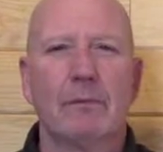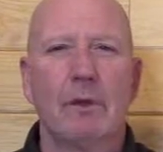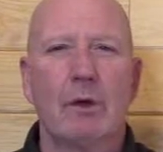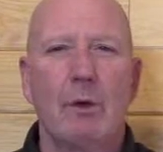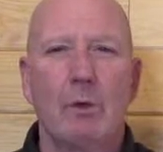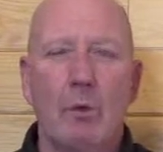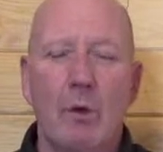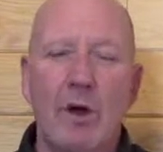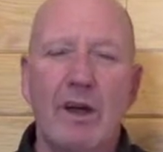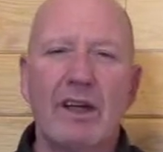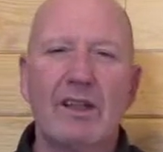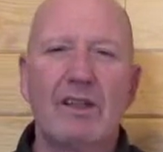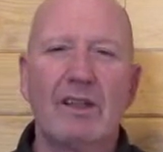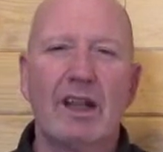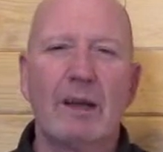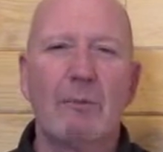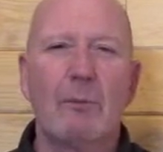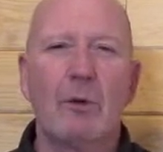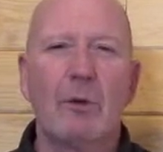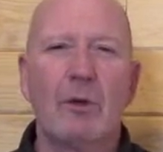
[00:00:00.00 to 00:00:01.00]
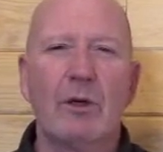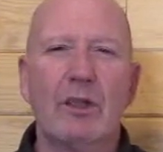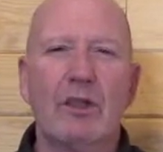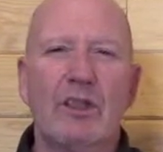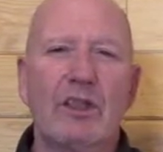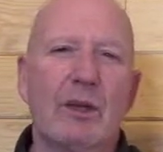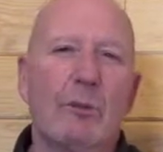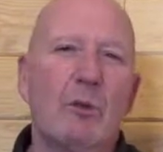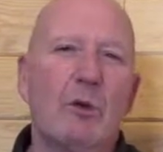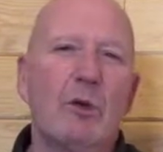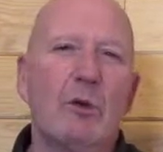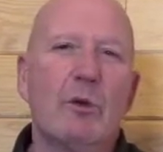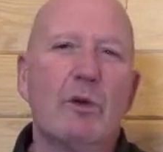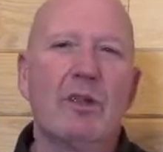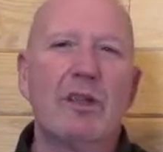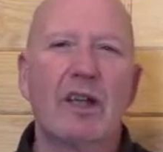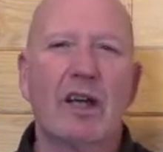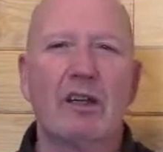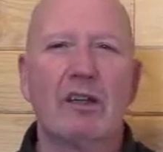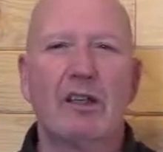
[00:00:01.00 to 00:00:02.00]
One example is someone who
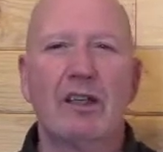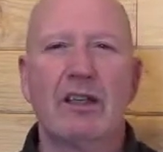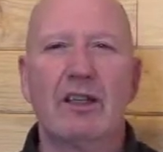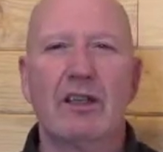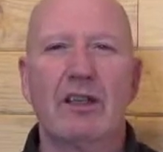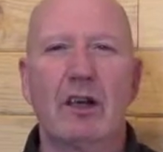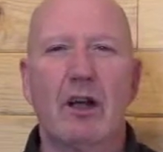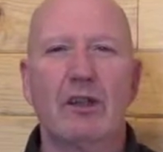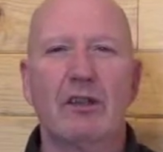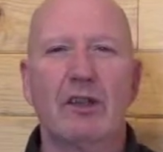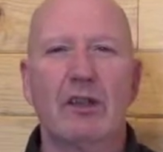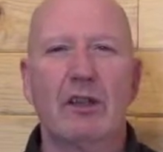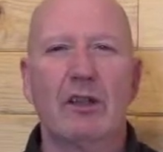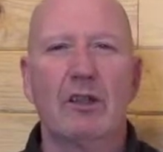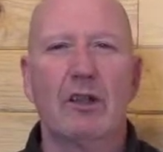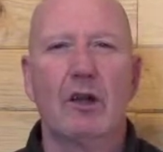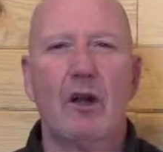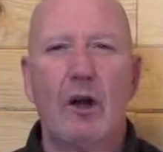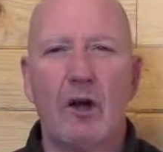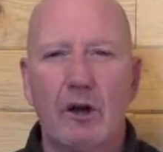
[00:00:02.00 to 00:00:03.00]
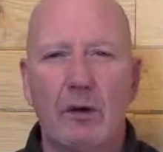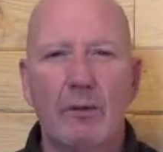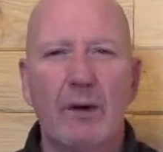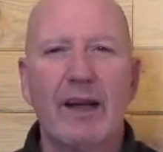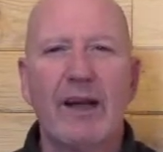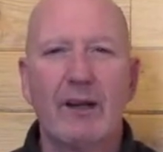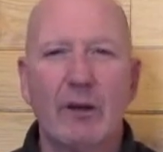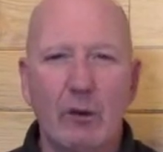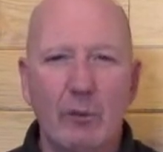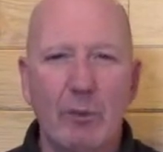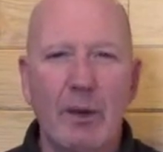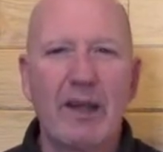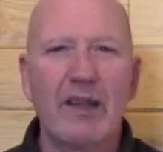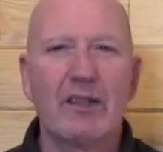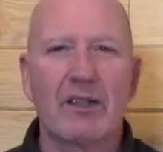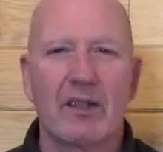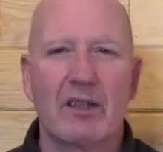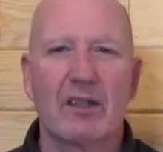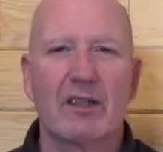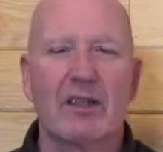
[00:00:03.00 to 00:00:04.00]
was sexually assaulted on a regular
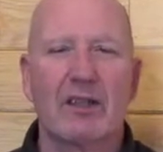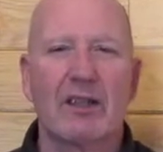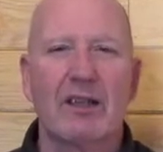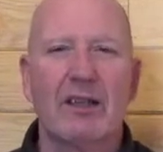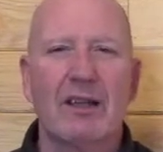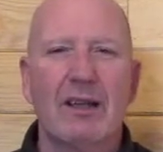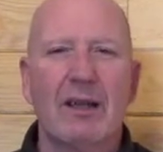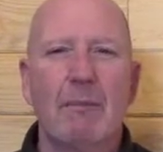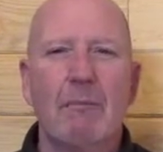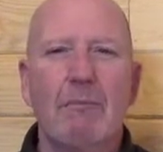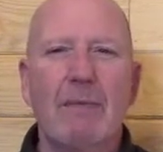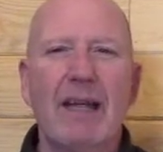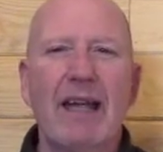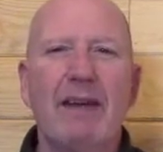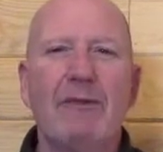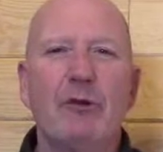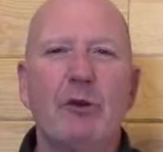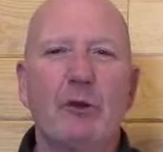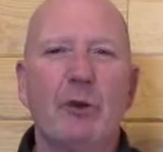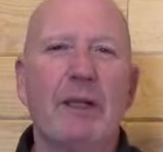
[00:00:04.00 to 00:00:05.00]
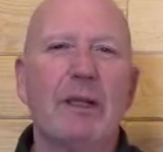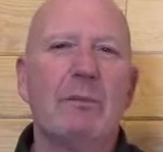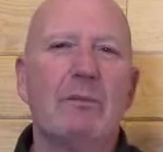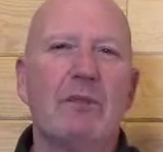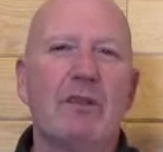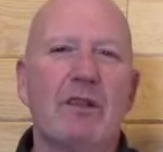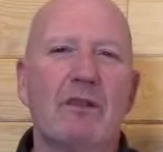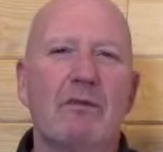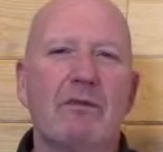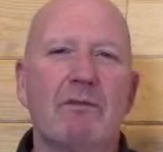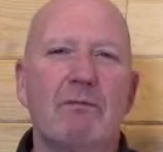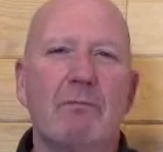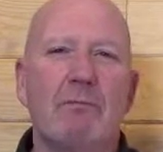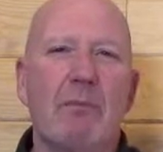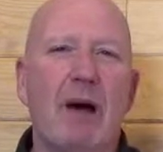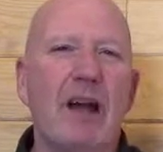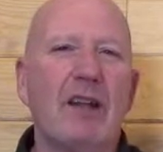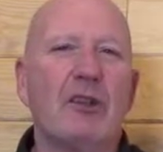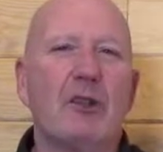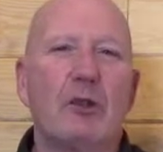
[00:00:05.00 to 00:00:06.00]
basis may have dreams of
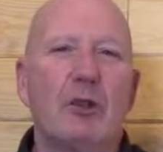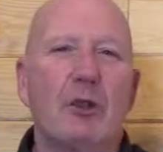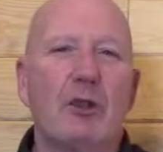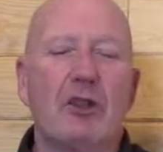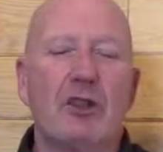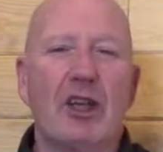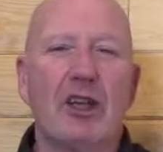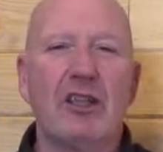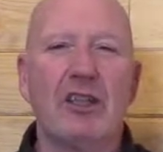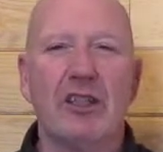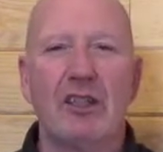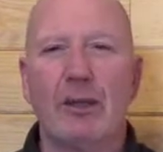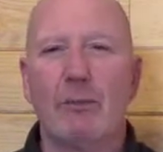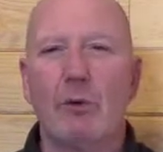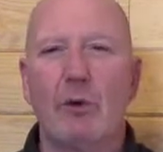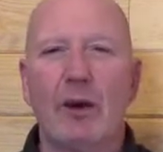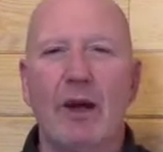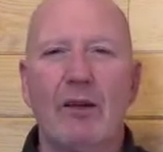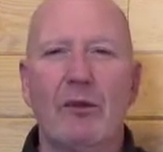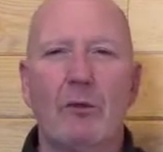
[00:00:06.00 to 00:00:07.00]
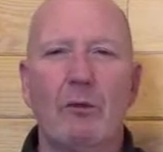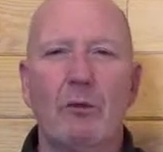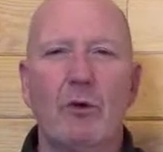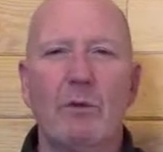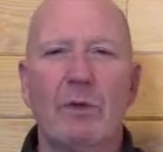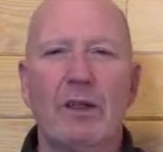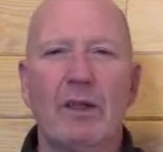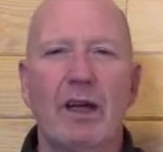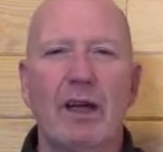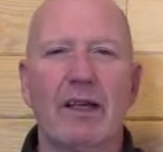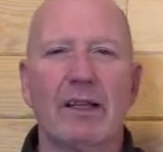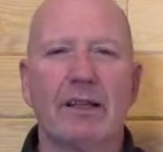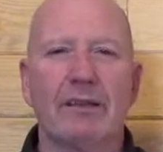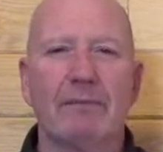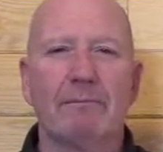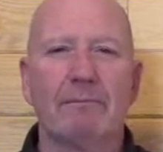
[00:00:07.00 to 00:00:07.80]
monsters chasing them around the room at night.